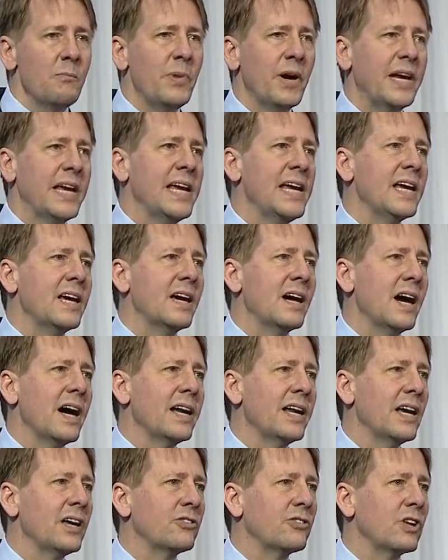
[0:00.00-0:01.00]
But
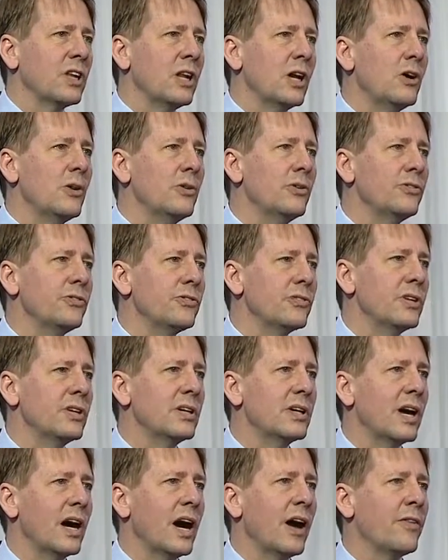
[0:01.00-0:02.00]
ECOT has closed,
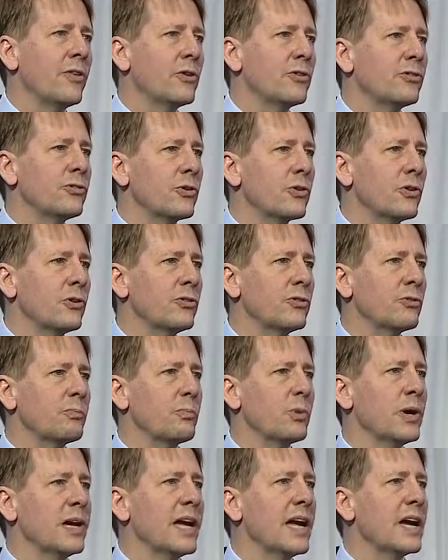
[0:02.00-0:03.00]
others are
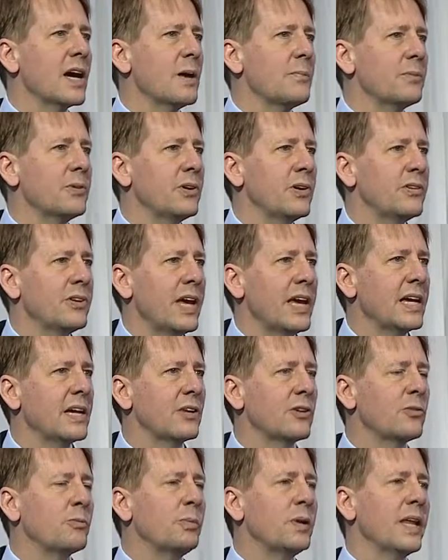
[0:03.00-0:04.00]
springing up to take
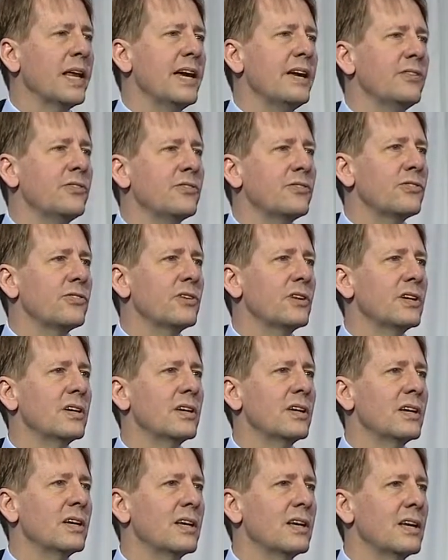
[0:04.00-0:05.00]
its
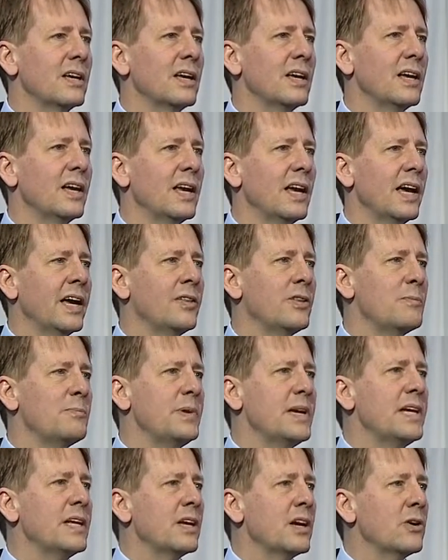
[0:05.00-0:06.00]
place, and the
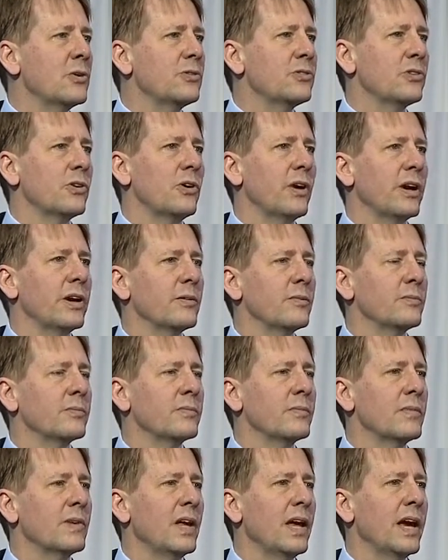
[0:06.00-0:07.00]
beat goes on.
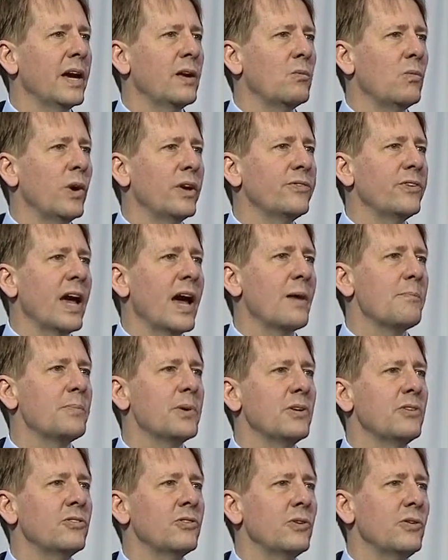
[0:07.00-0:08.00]
And what's
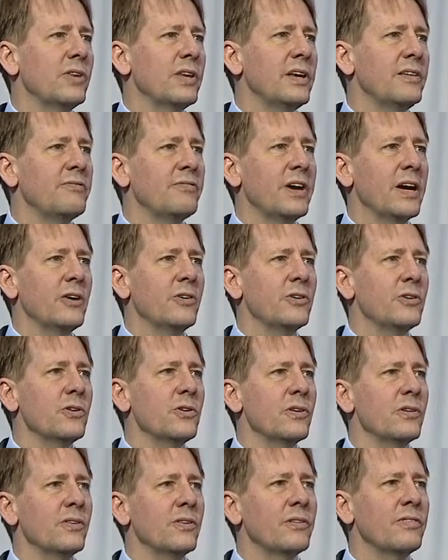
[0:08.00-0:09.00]
happened to the
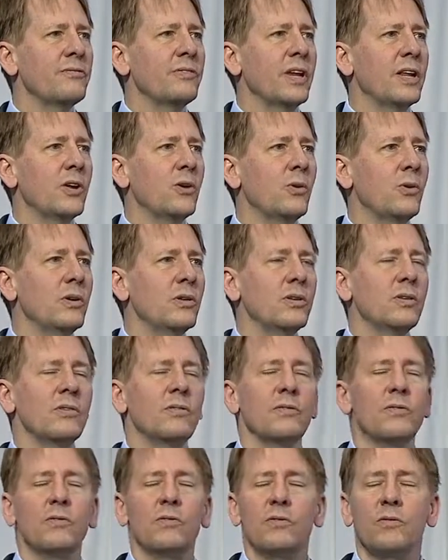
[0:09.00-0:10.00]
founder, the fellow
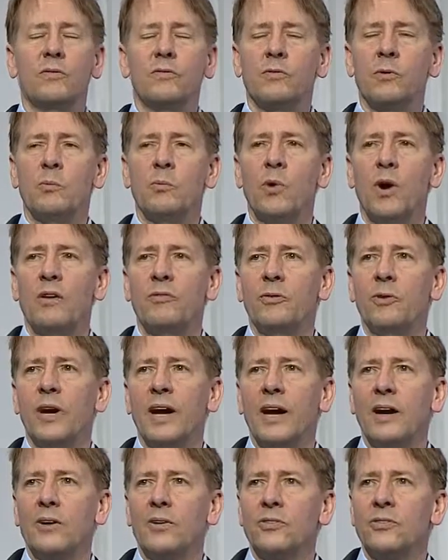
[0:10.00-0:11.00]
from Waffle
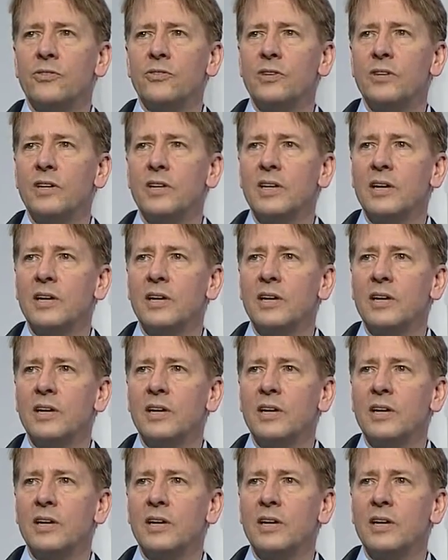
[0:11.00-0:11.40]
House?